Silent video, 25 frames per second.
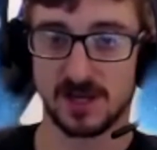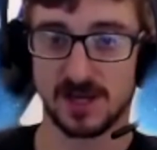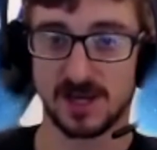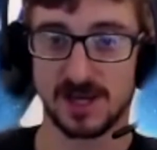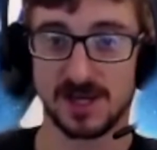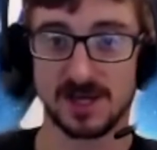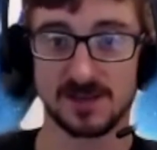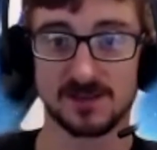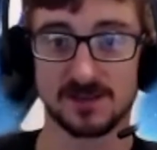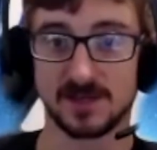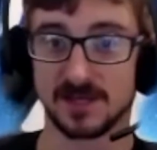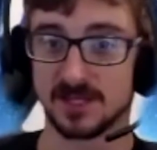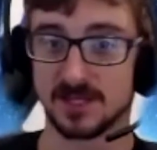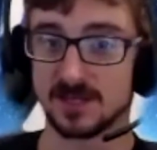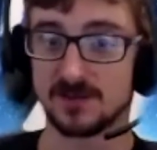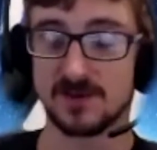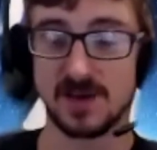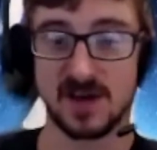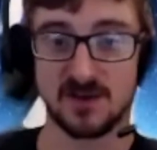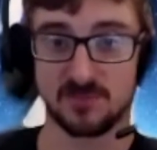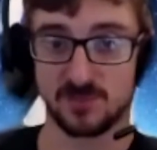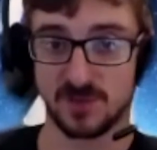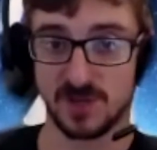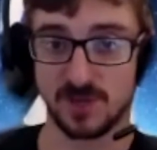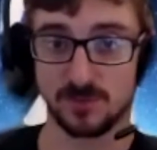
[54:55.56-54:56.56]
And then you
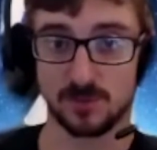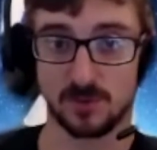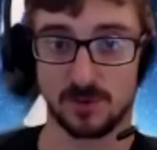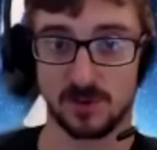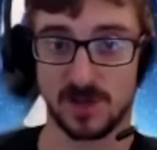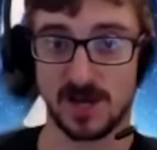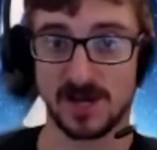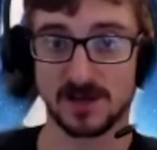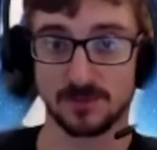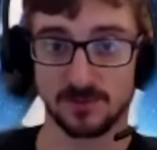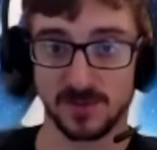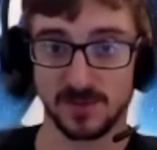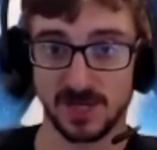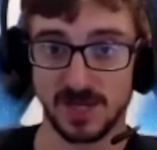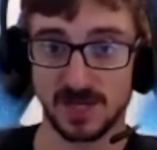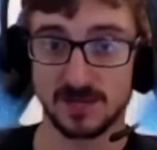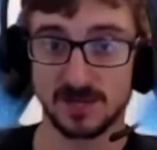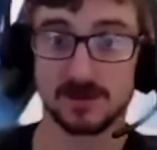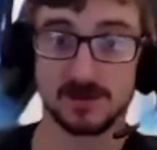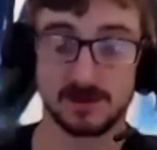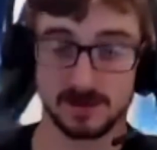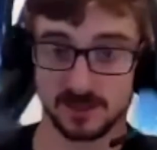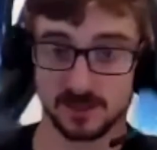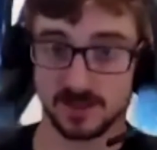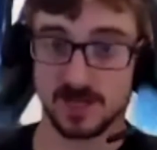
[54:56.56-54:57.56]
have people like me
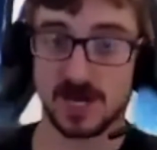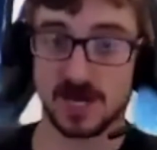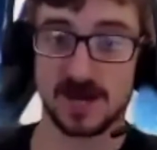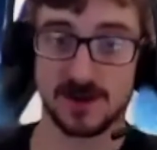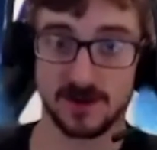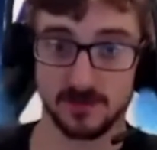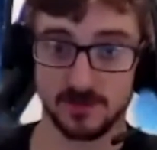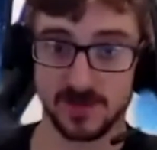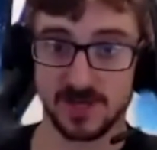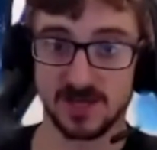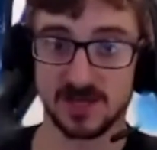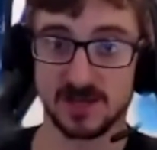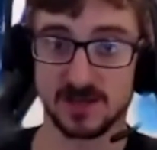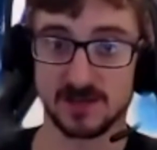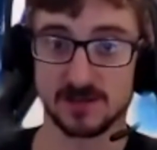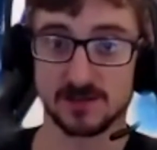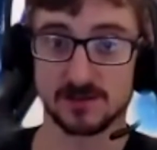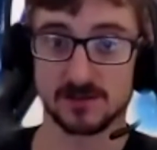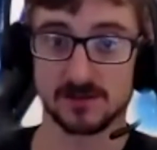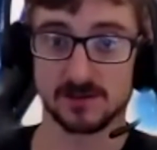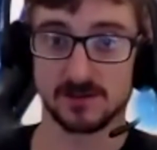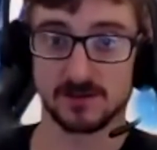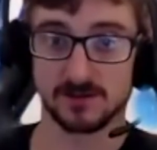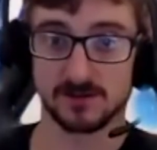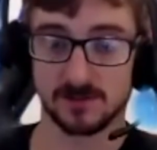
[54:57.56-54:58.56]
that are trying to be
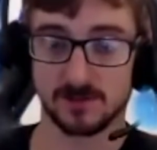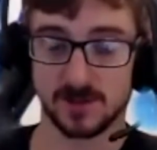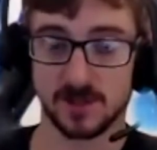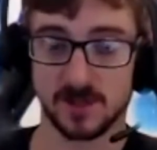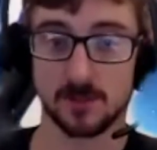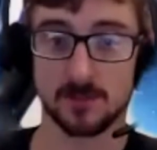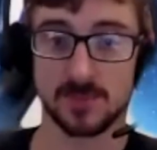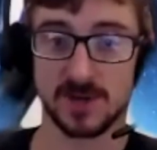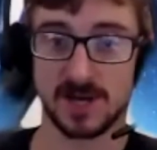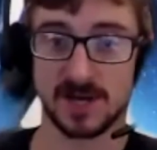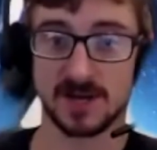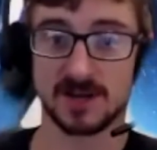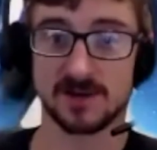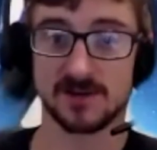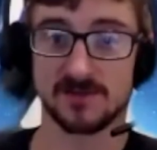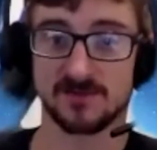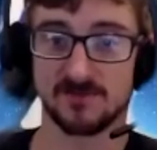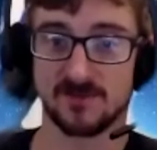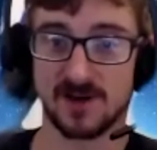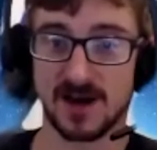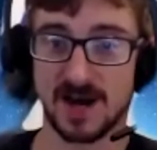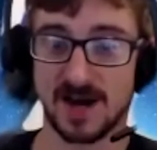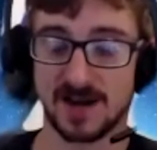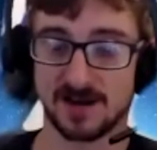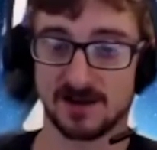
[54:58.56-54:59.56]
competitive
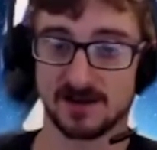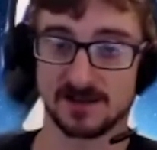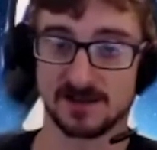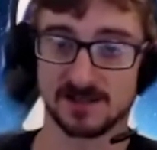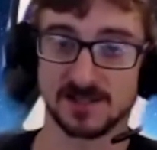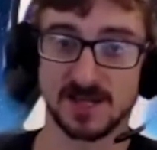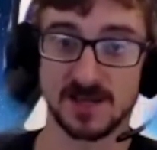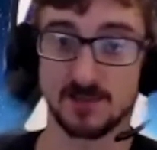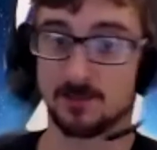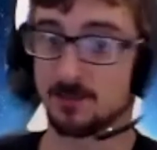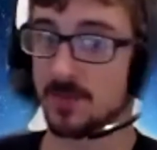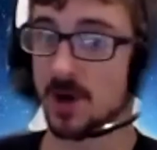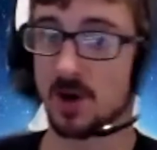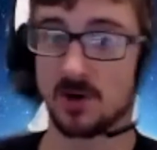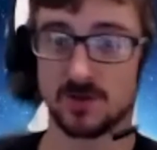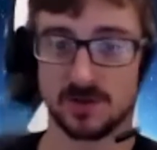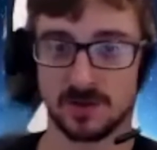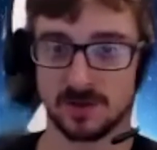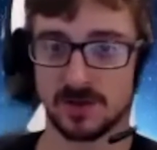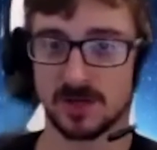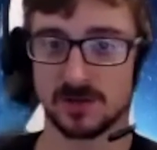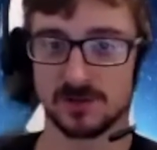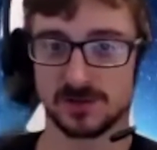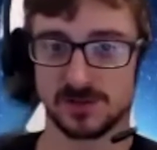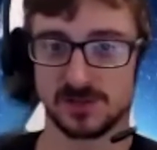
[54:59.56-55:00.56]
fighters at both of
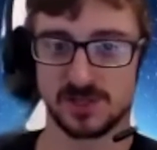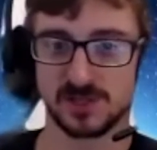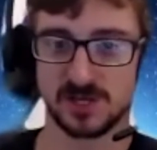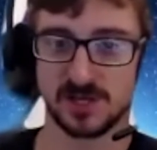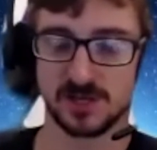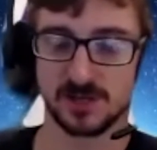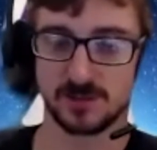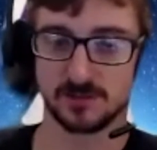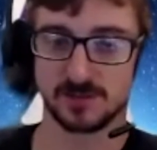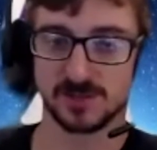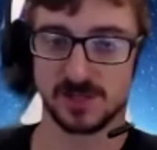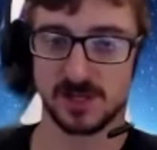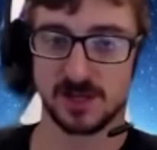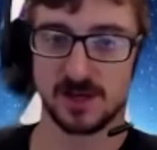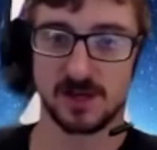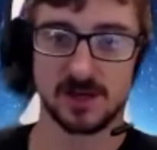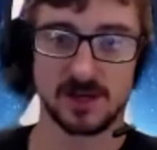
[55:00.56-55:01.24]
those gyms.